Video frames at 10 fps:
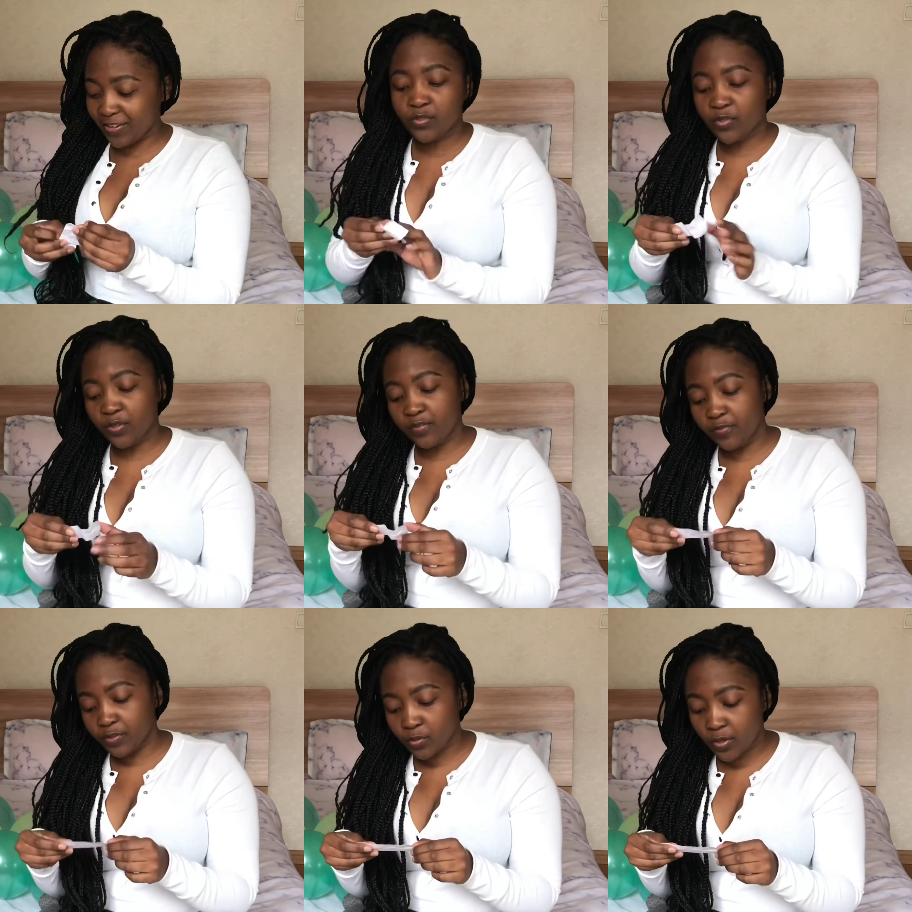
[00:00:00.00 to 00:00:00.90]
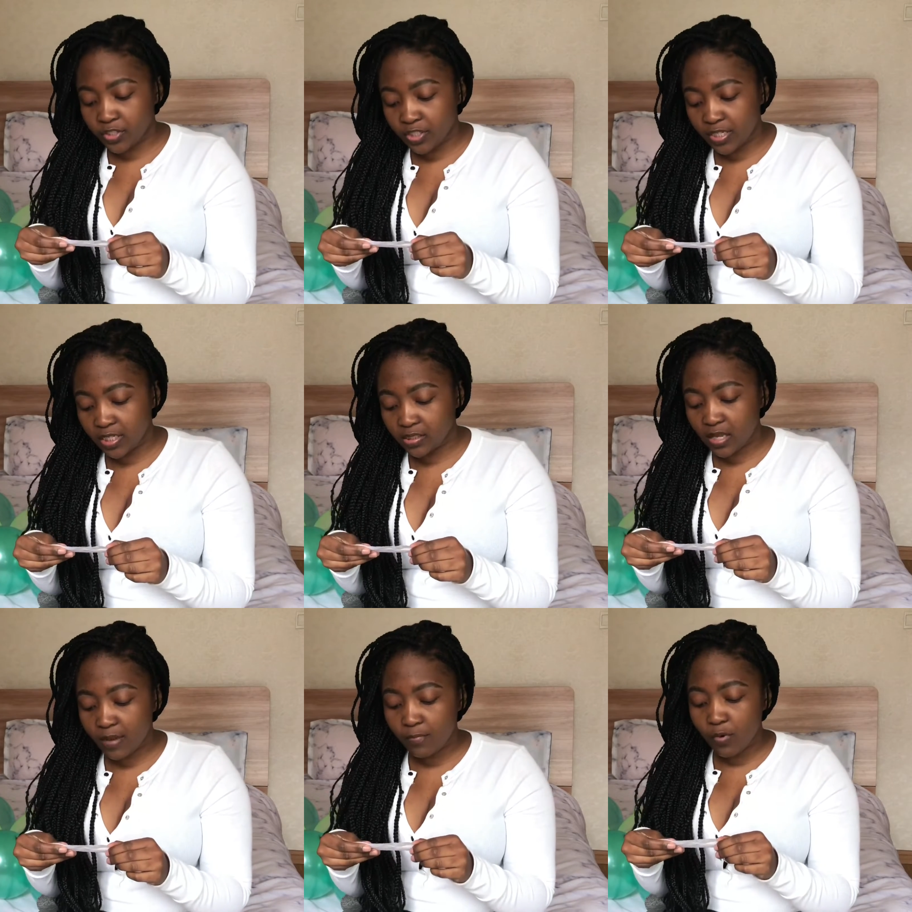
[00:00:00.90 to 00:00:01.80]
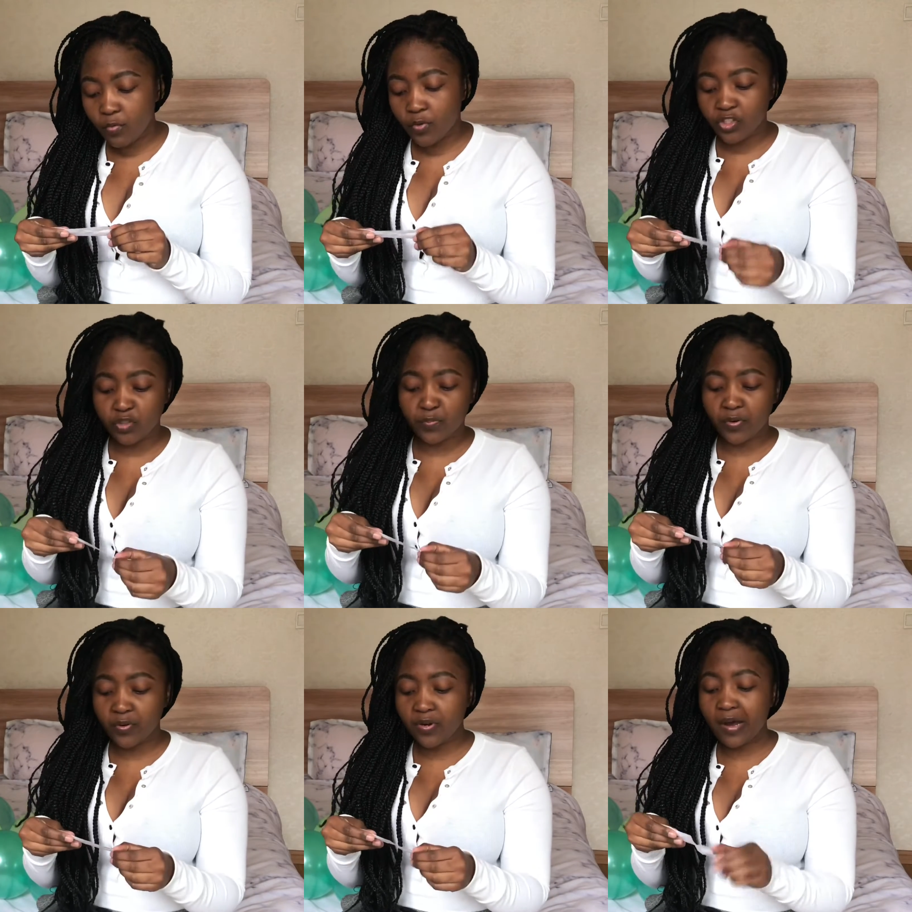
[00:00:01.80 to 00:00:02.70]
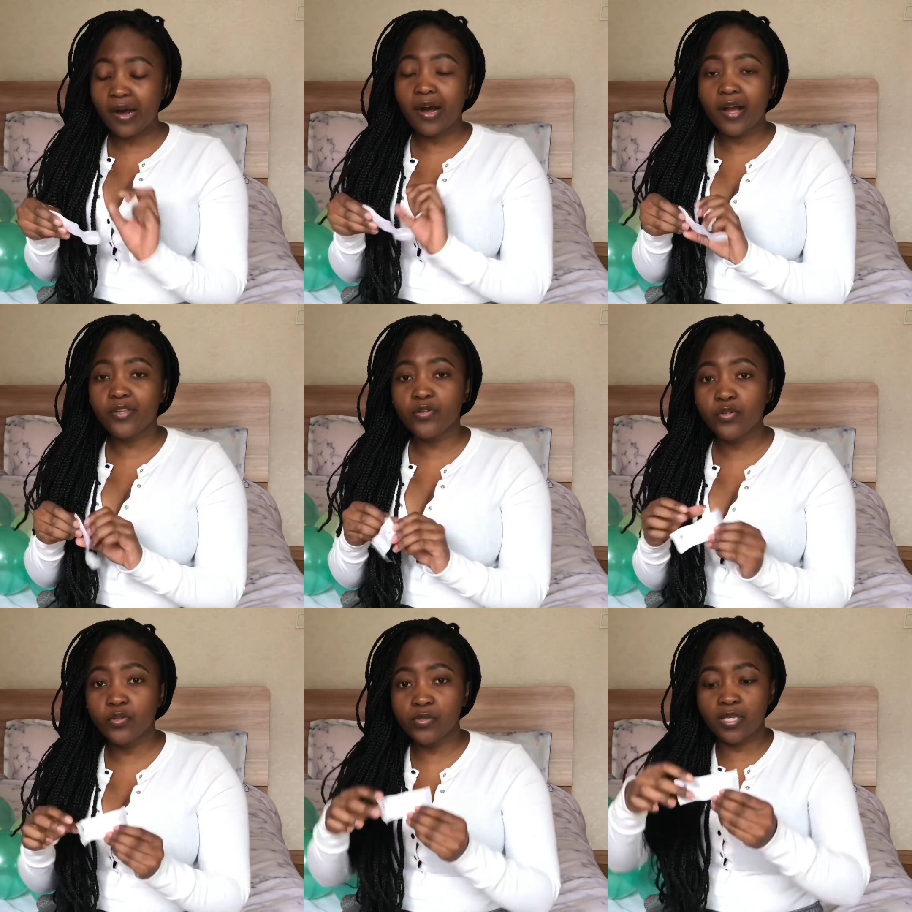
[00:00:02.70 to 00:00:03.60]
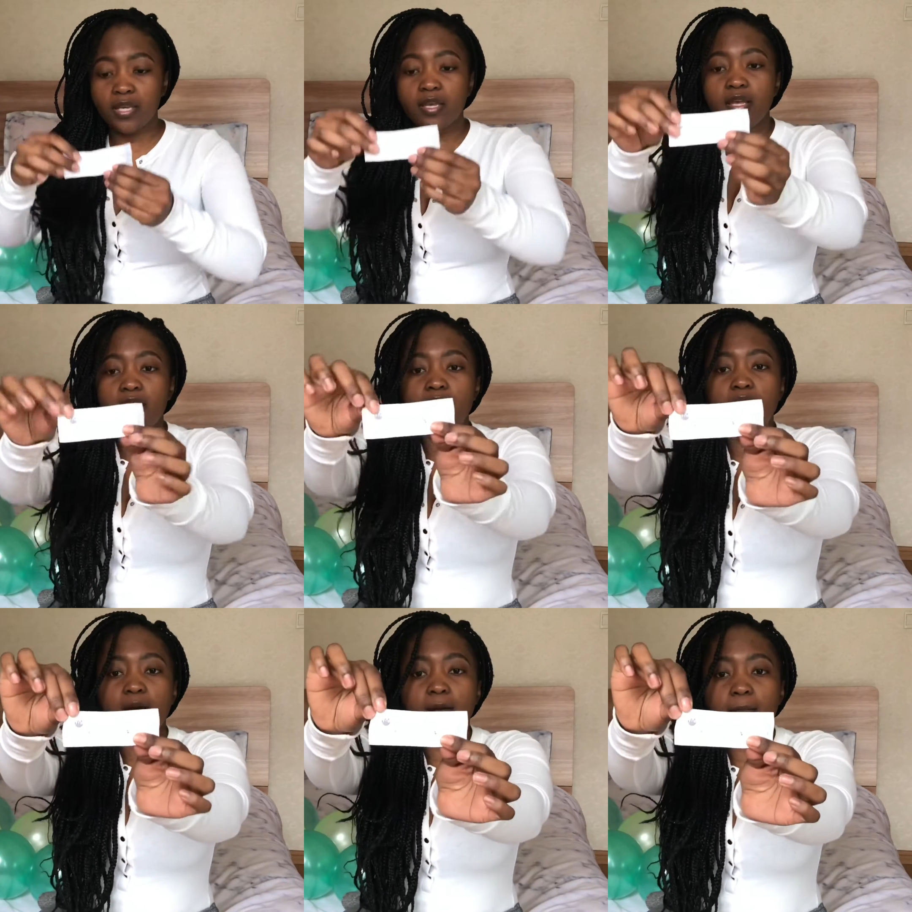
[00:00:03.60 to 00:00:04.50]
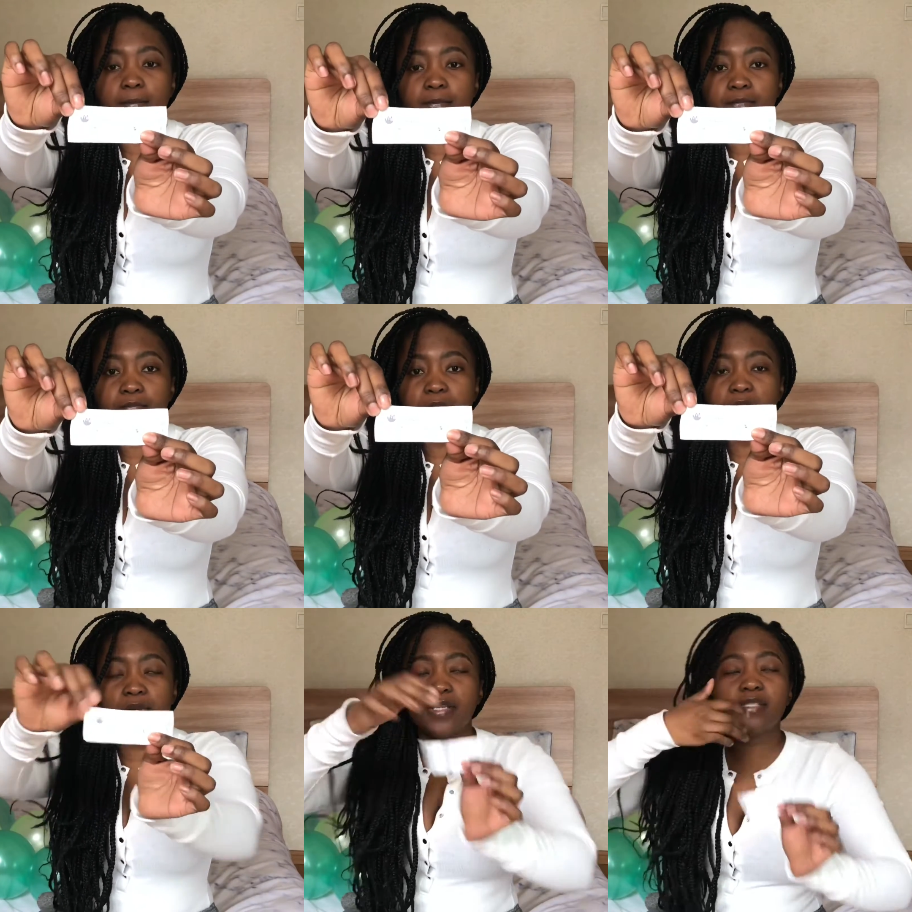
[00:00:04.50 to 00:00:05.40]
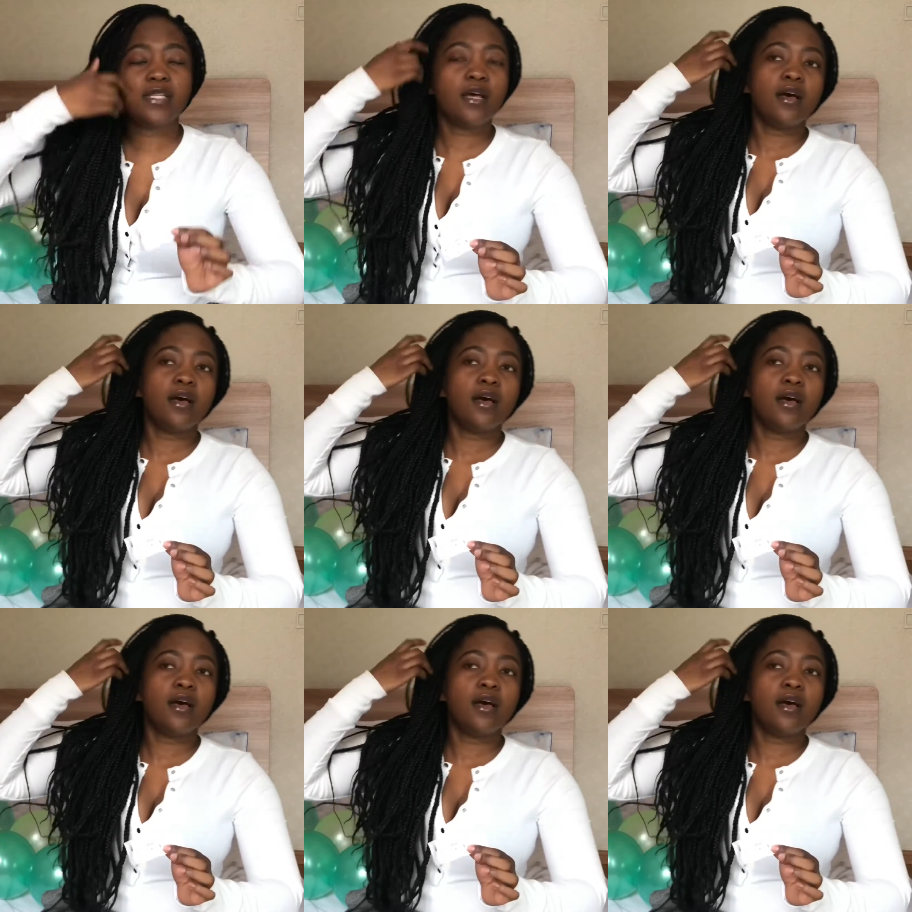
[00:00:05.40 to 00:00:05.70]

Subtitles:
So the first question is which broker are you using? There it is.